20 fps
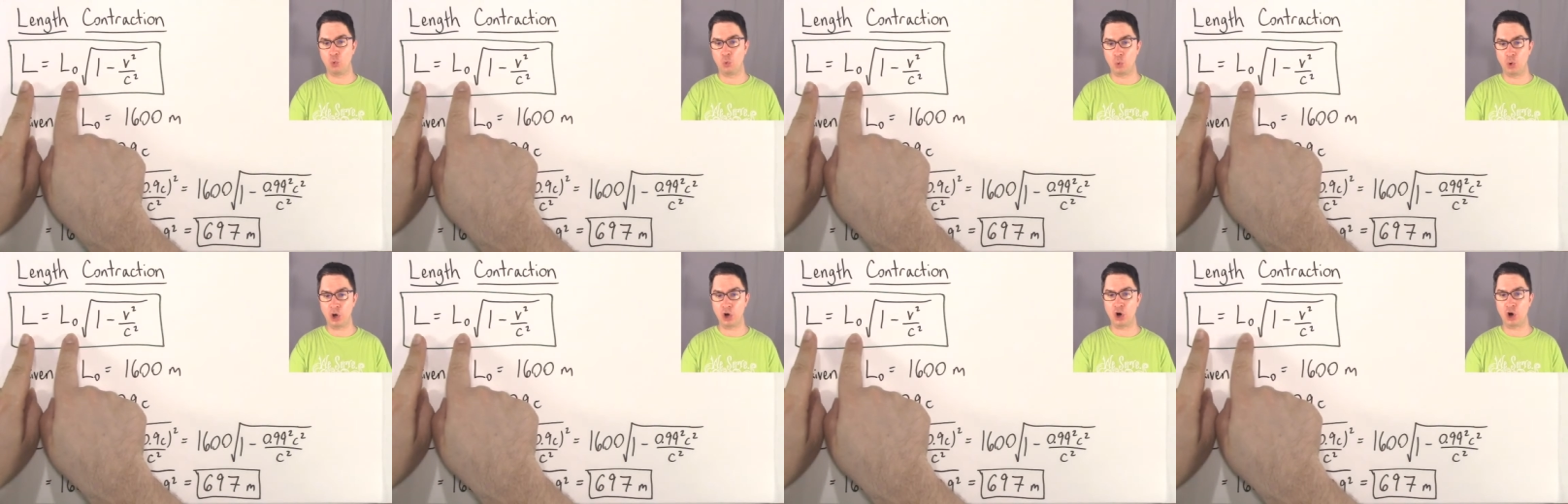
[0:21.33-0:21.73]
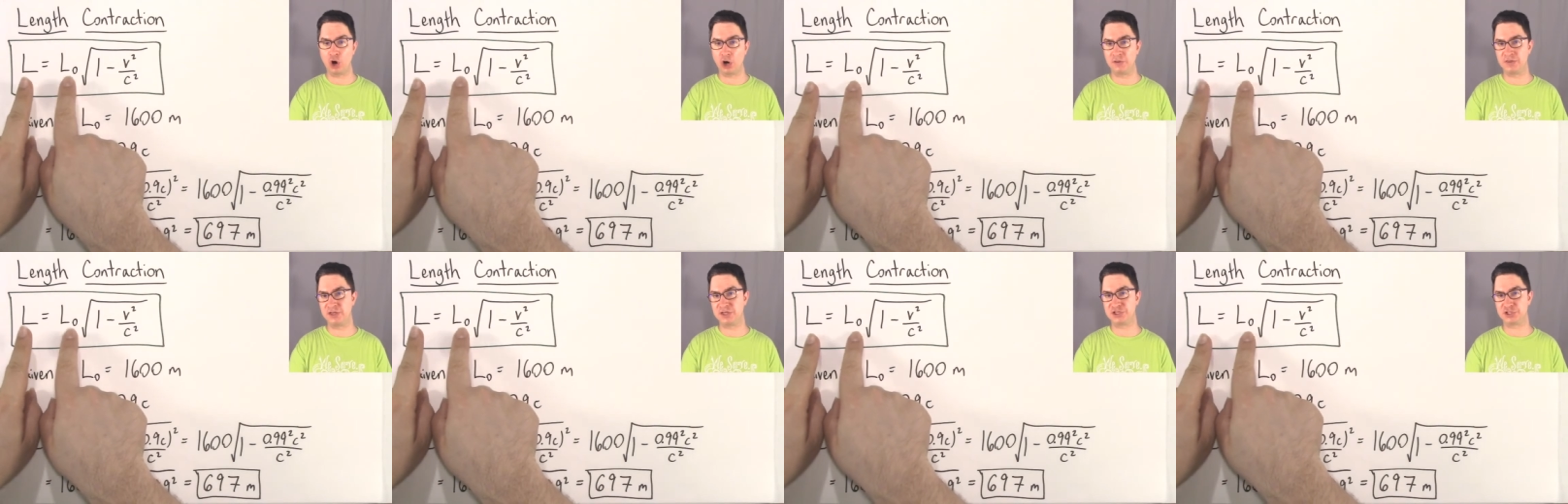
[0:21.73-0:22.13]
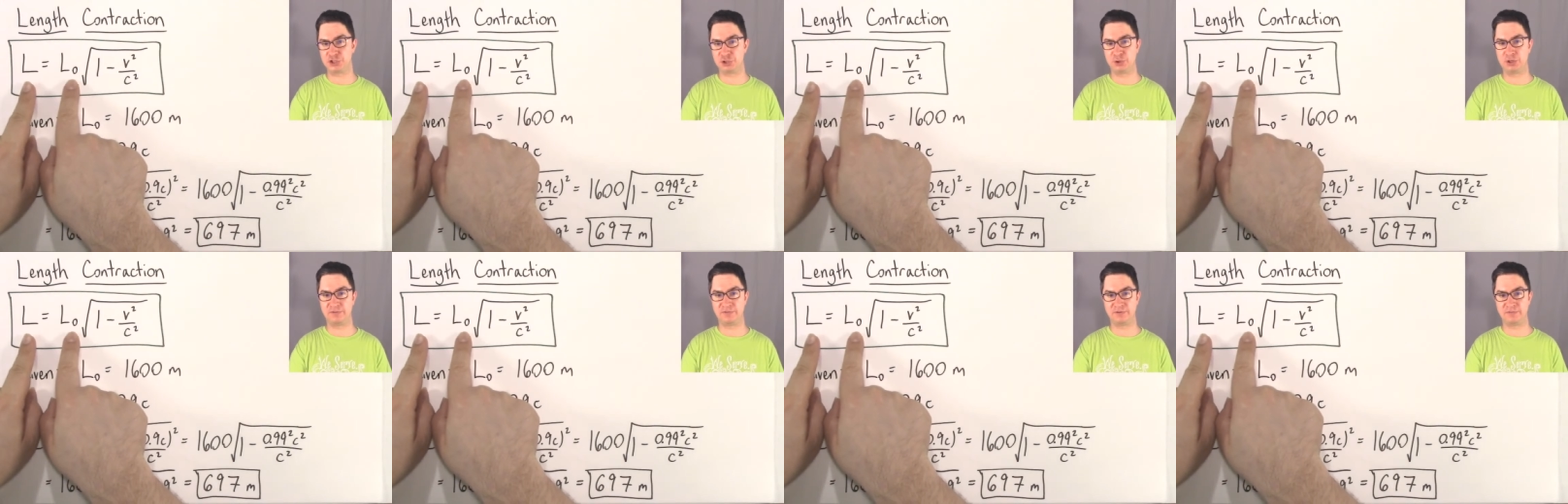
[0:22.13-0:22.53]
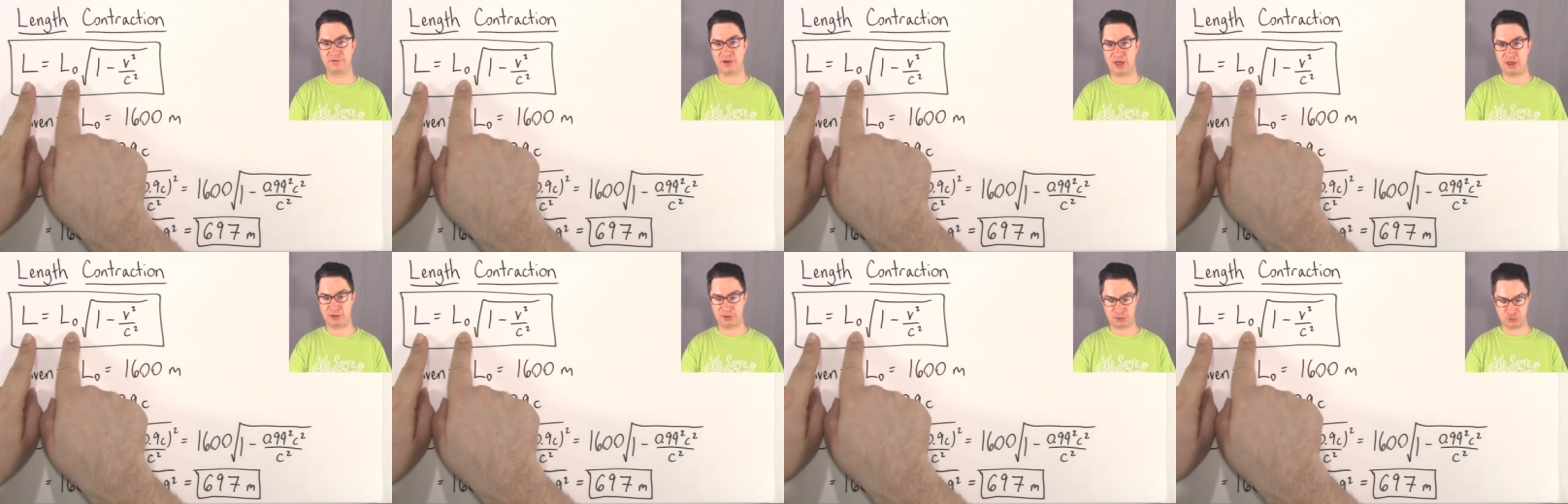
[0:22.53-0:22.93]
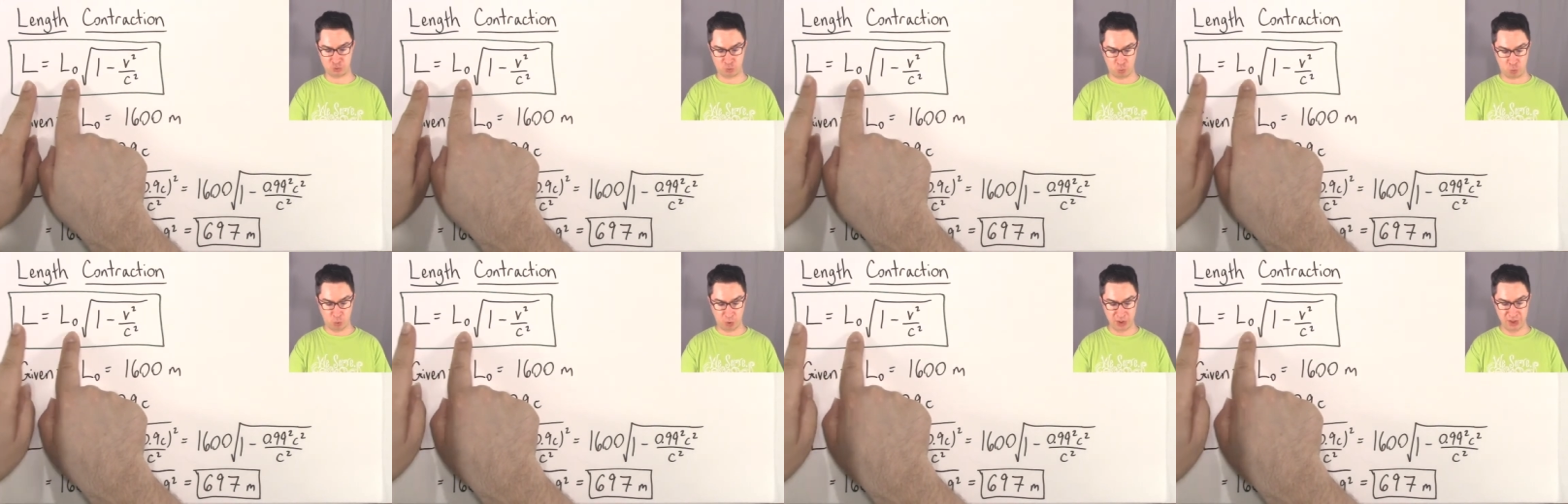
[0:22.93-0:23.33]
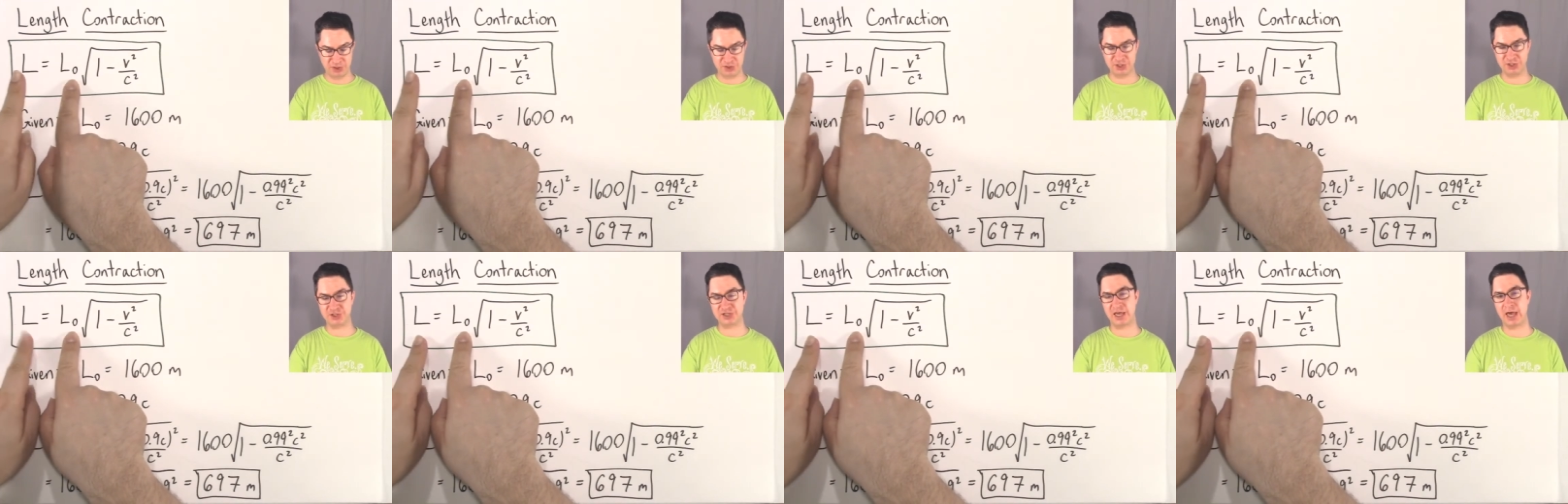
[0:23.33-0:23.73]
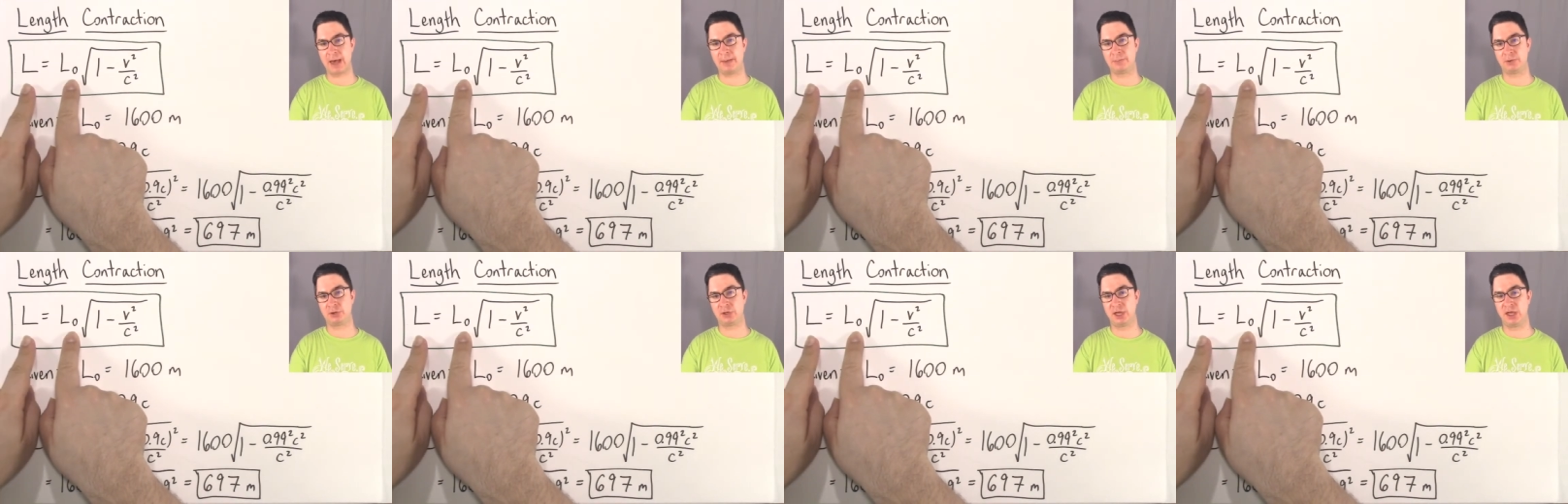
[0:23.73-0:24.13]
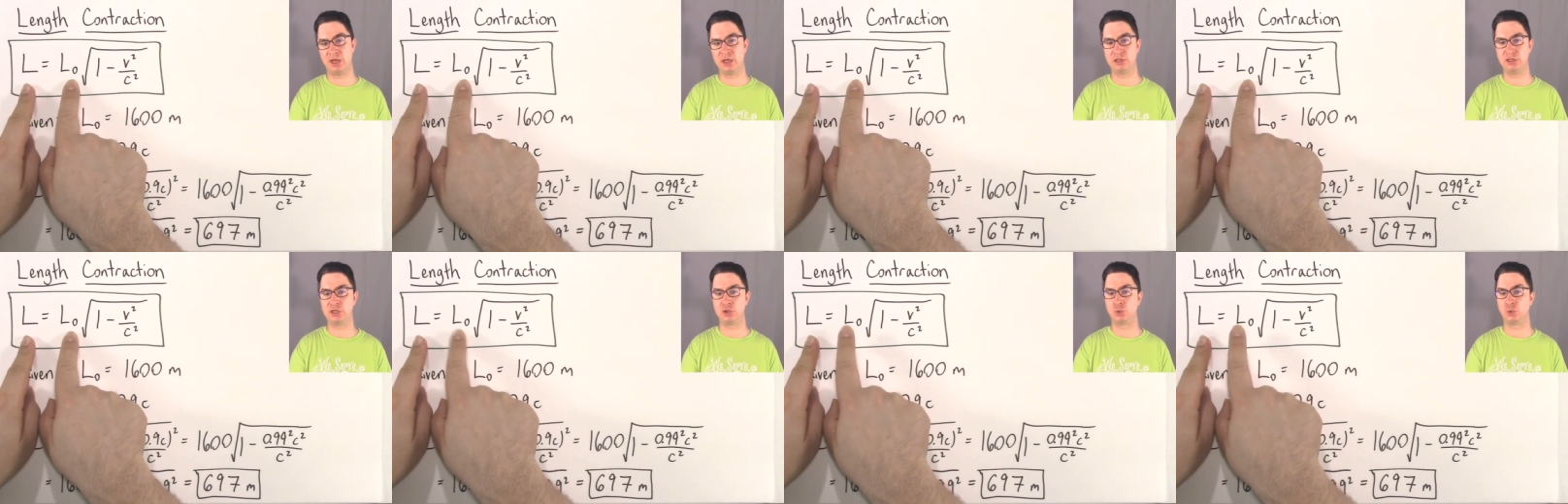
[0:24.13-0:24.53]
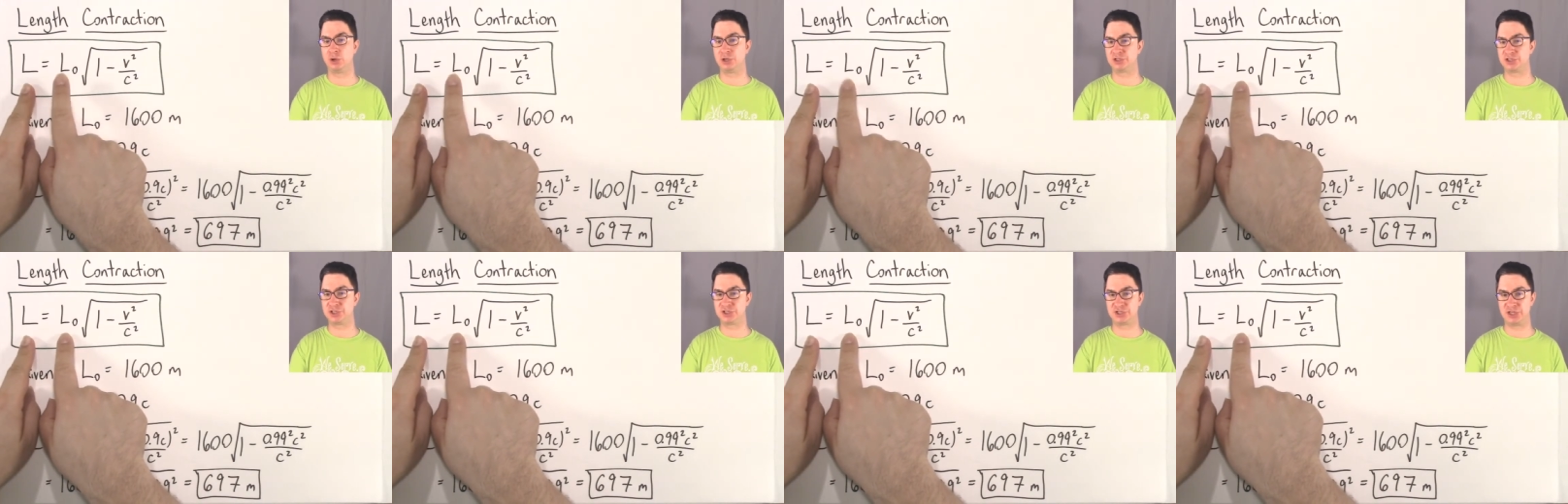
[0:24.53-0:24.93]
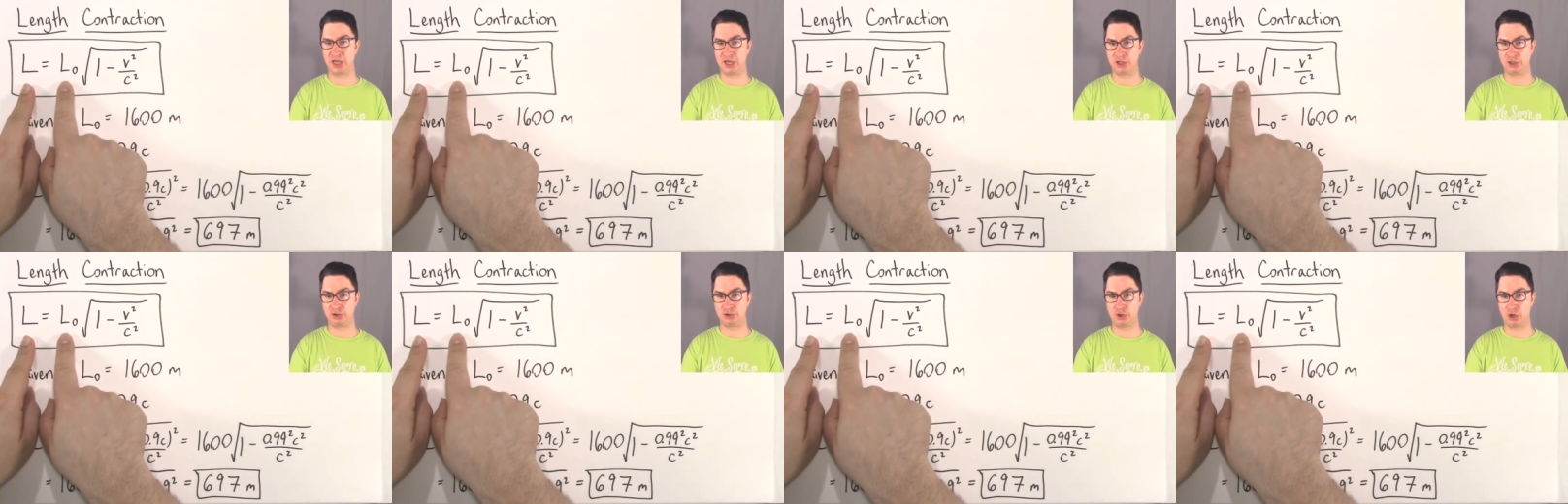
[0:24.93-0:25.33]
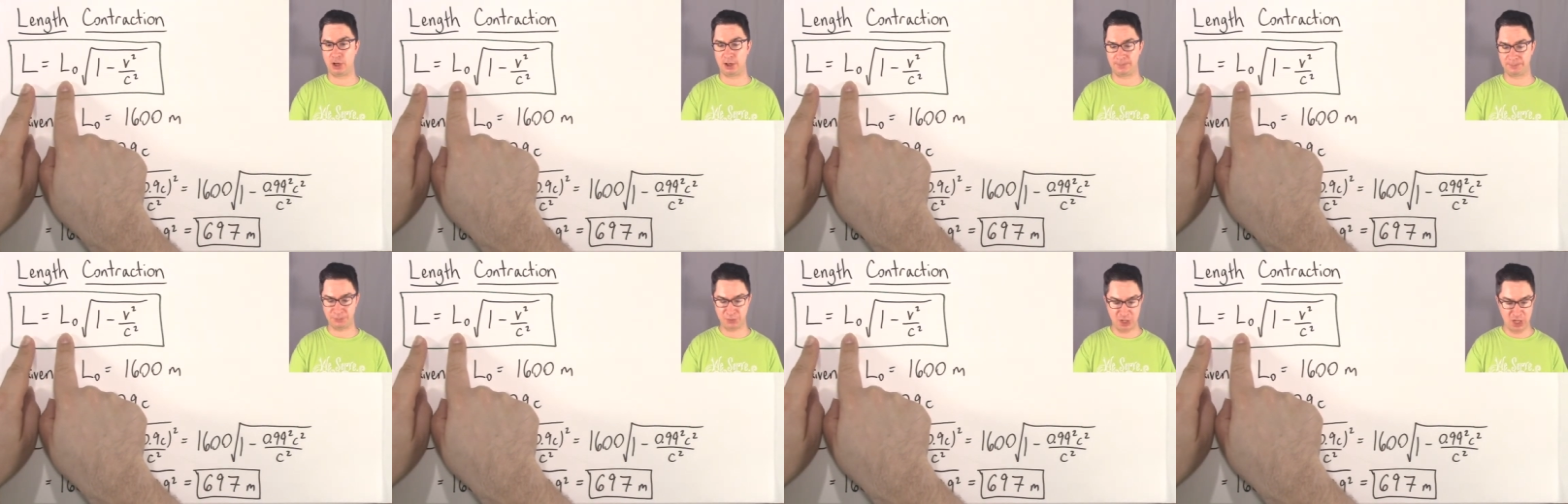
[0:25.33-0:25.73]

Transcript: what are these two different values? What is this capital L and what is this L naught?